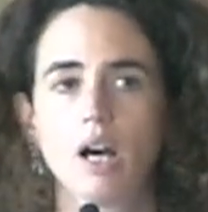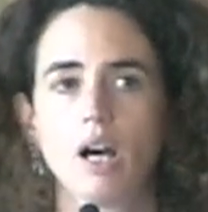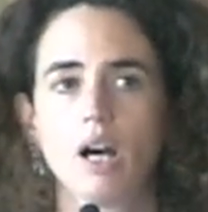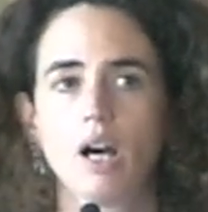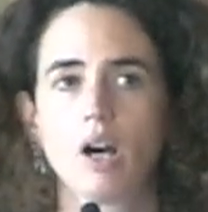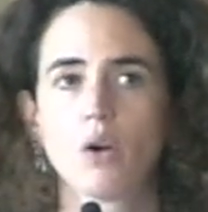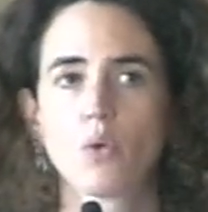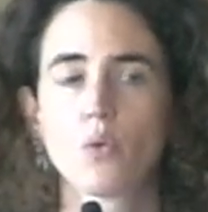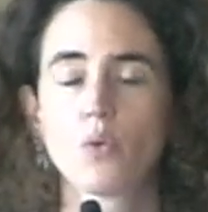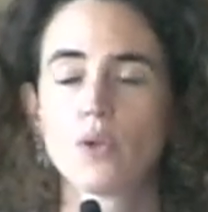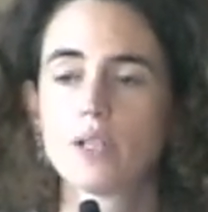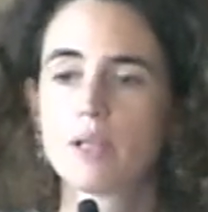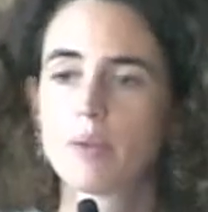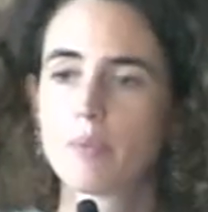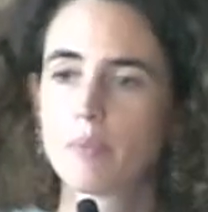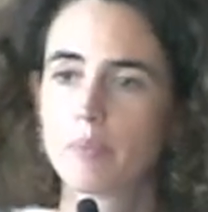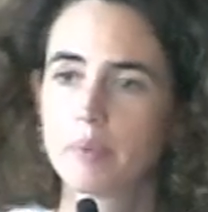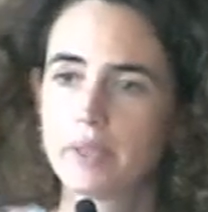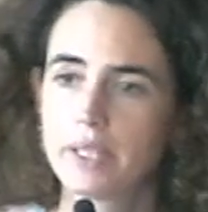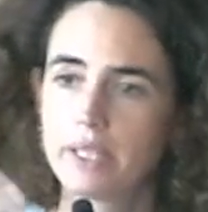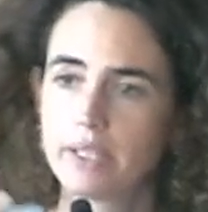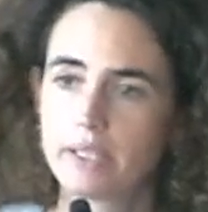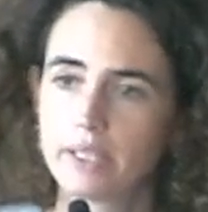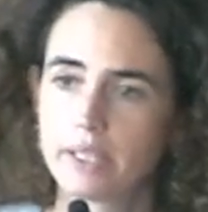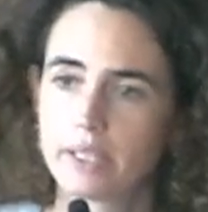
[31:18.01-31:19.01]
will
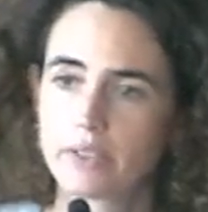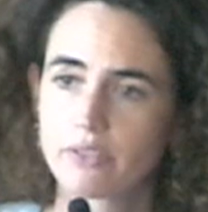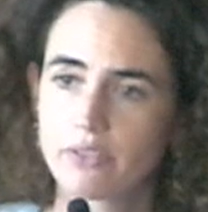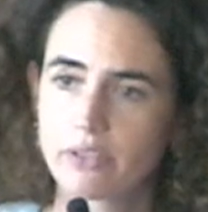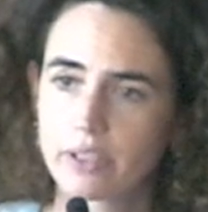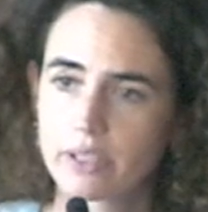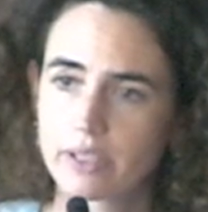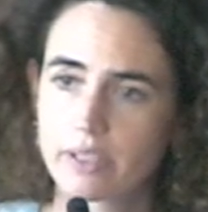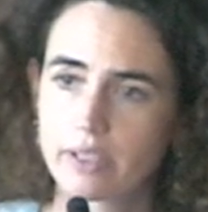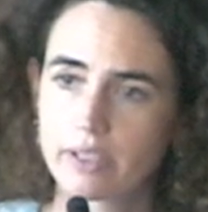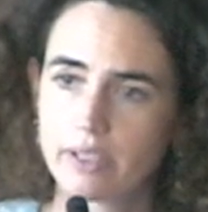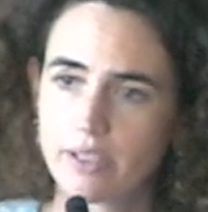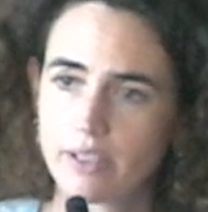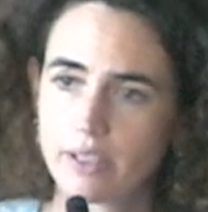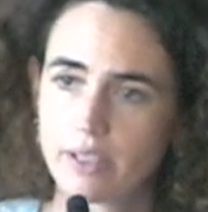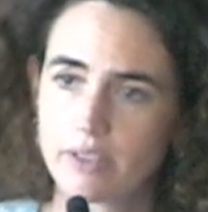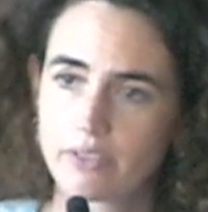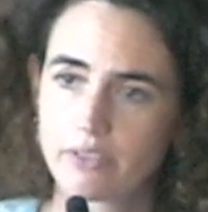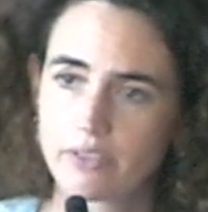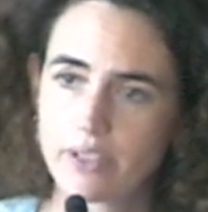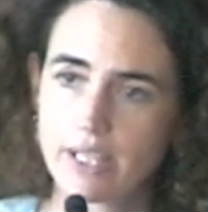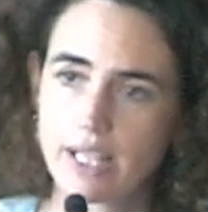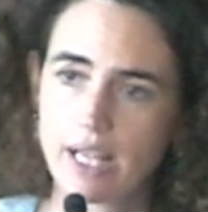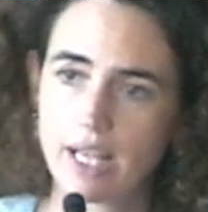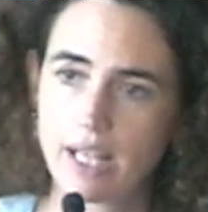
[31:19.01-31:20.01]
be the
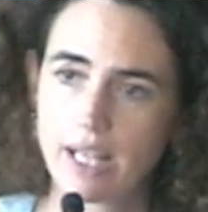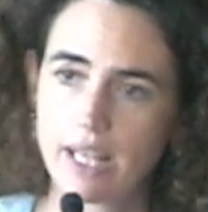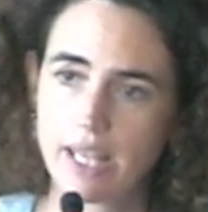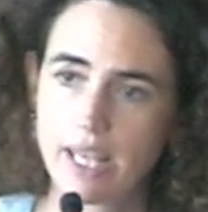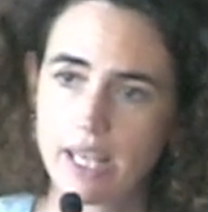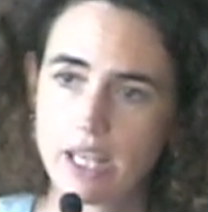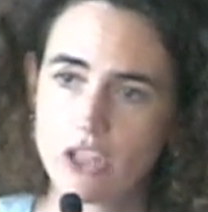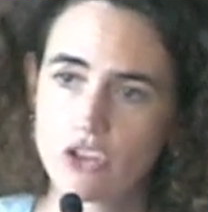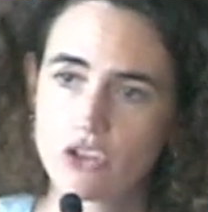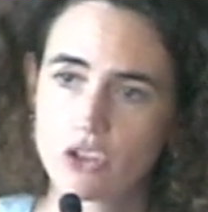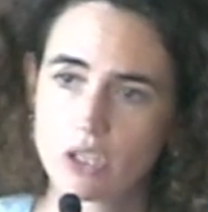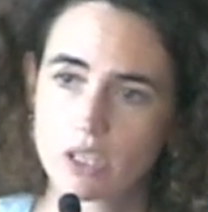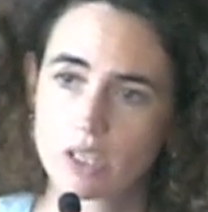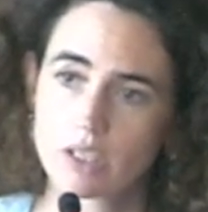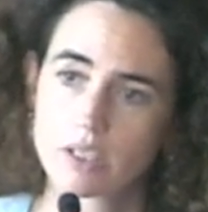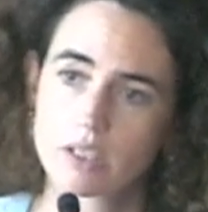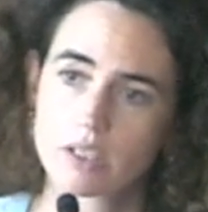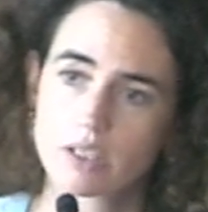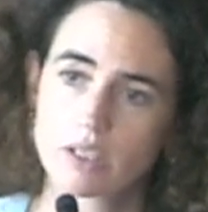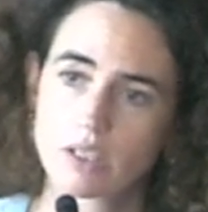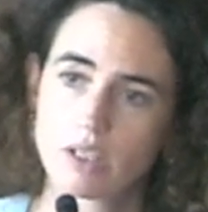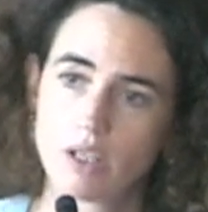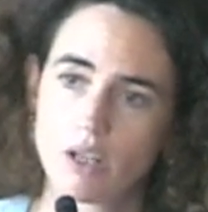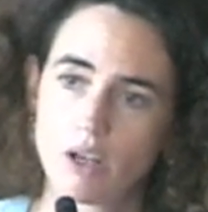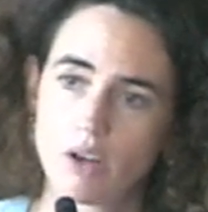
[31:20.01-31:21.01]
real
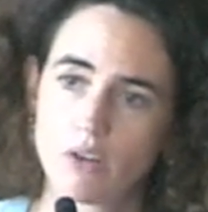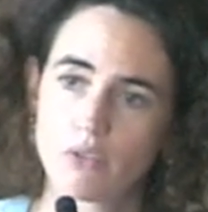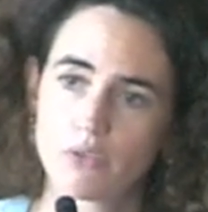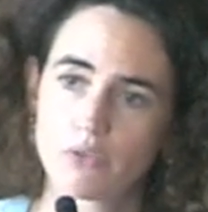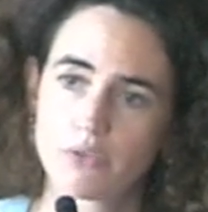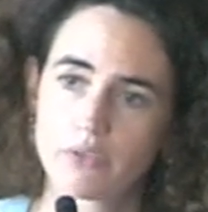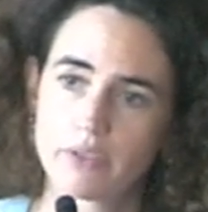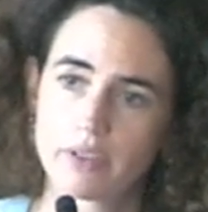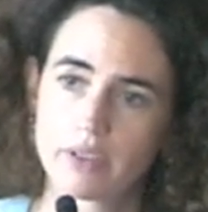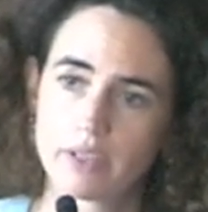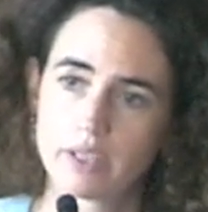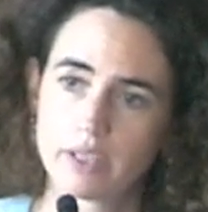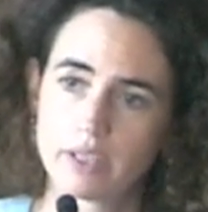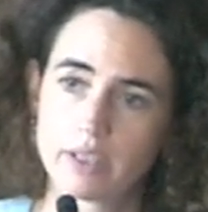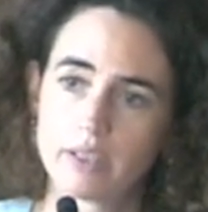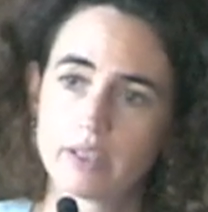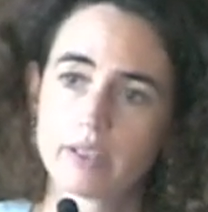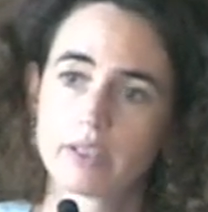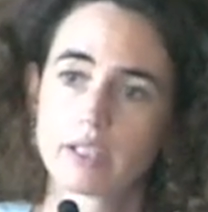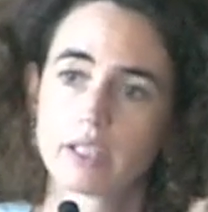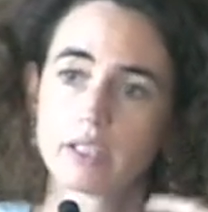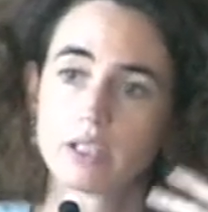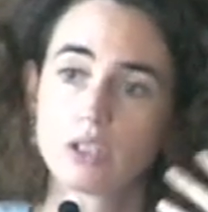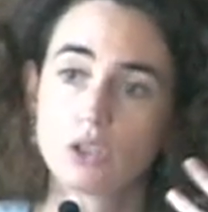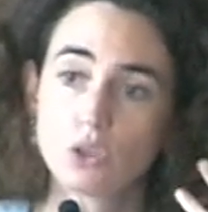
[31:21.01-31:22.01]
agent of
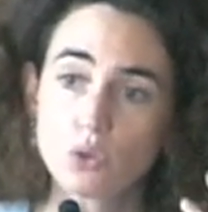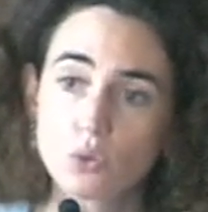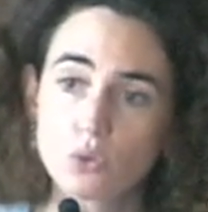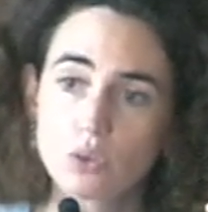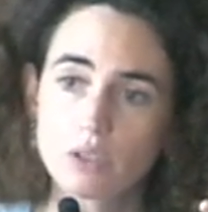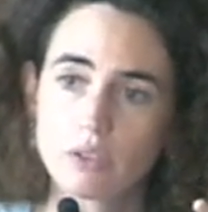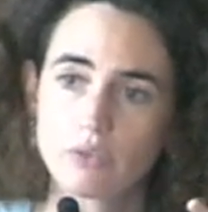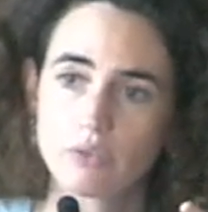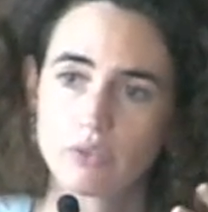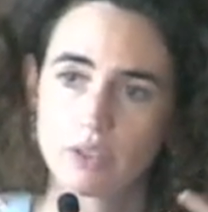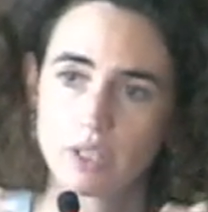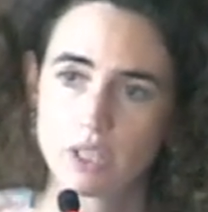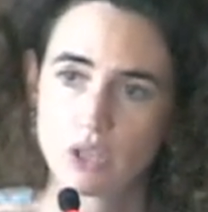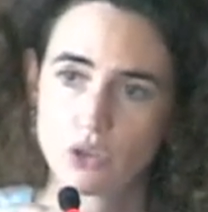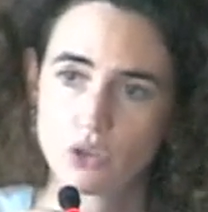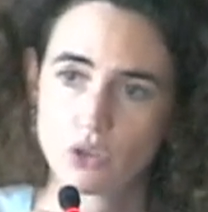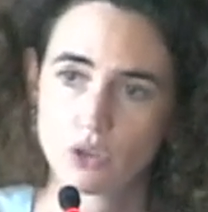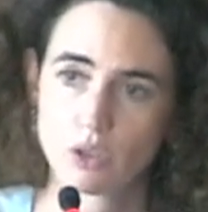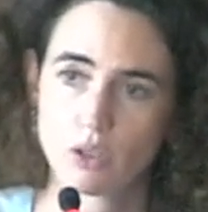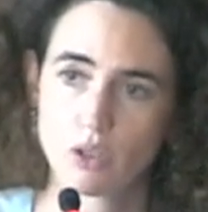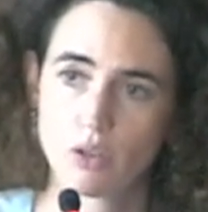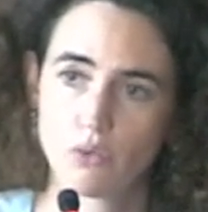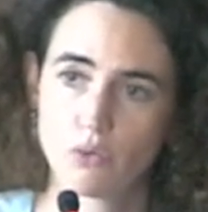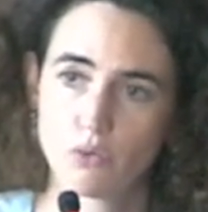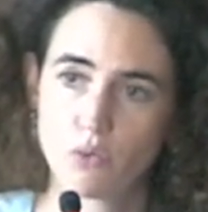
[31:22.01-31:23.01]
the new definition
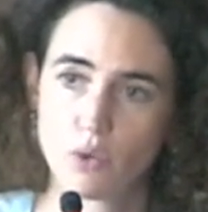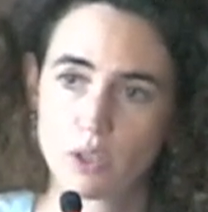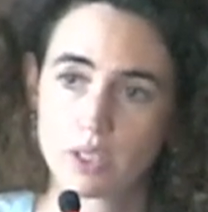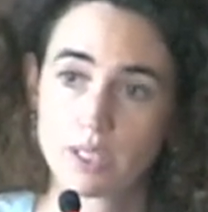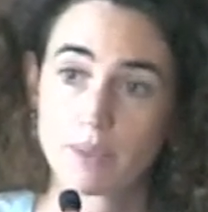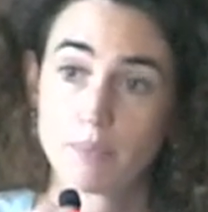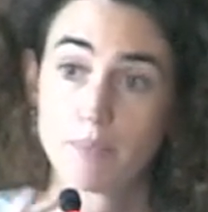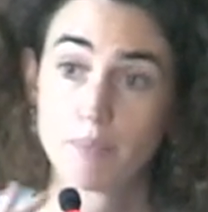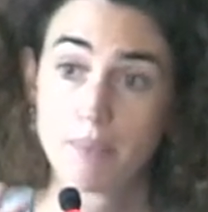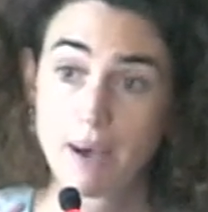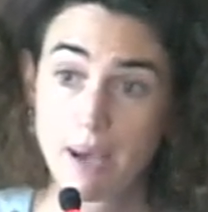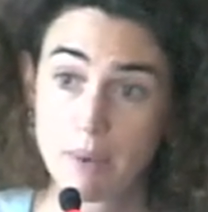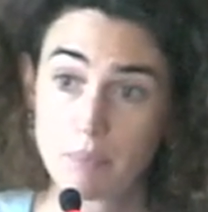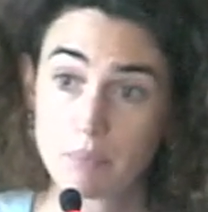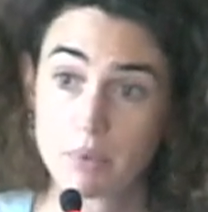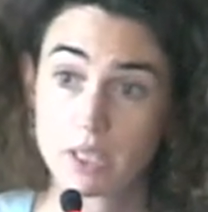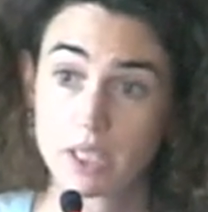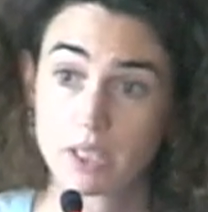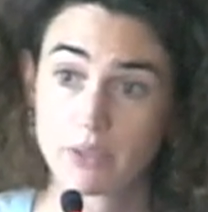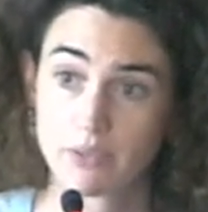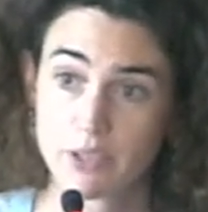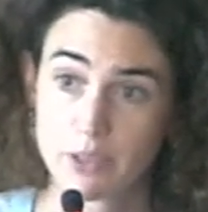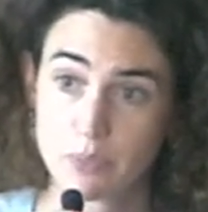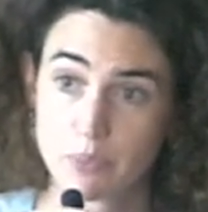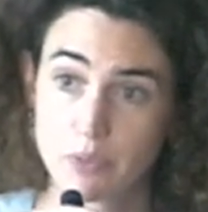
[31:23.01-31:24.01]
of what a
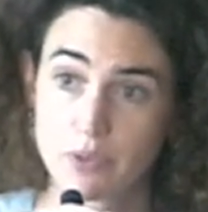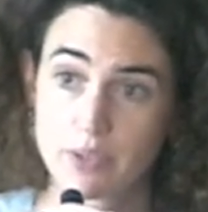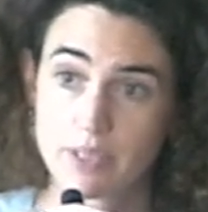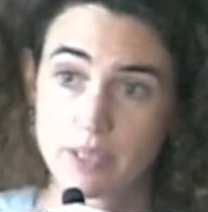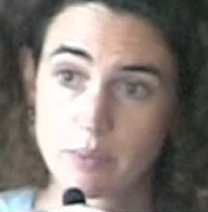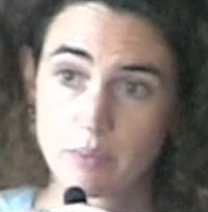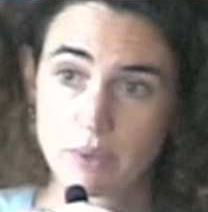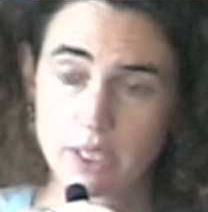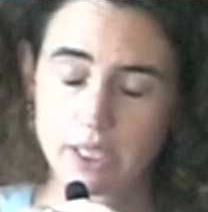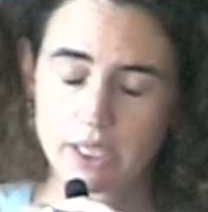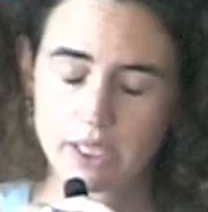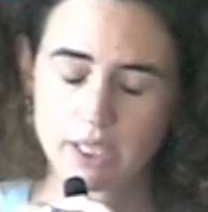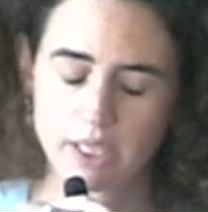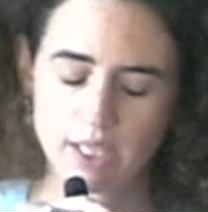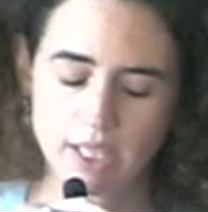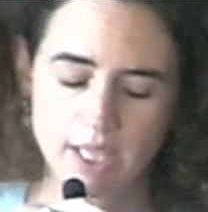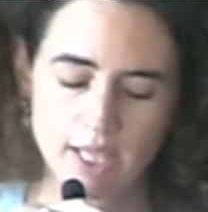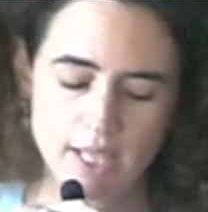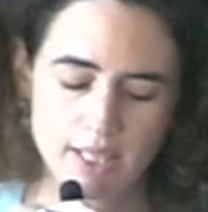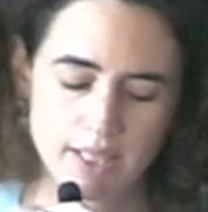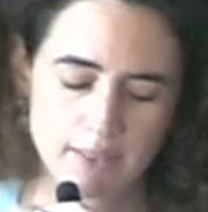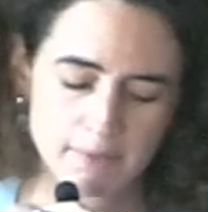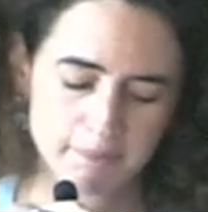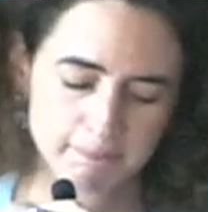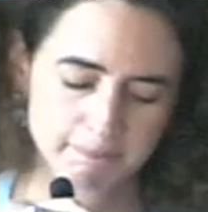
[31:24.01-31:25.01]
public responsibility
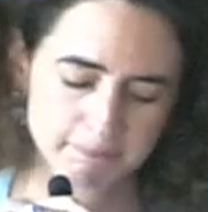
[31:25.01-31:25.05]
is.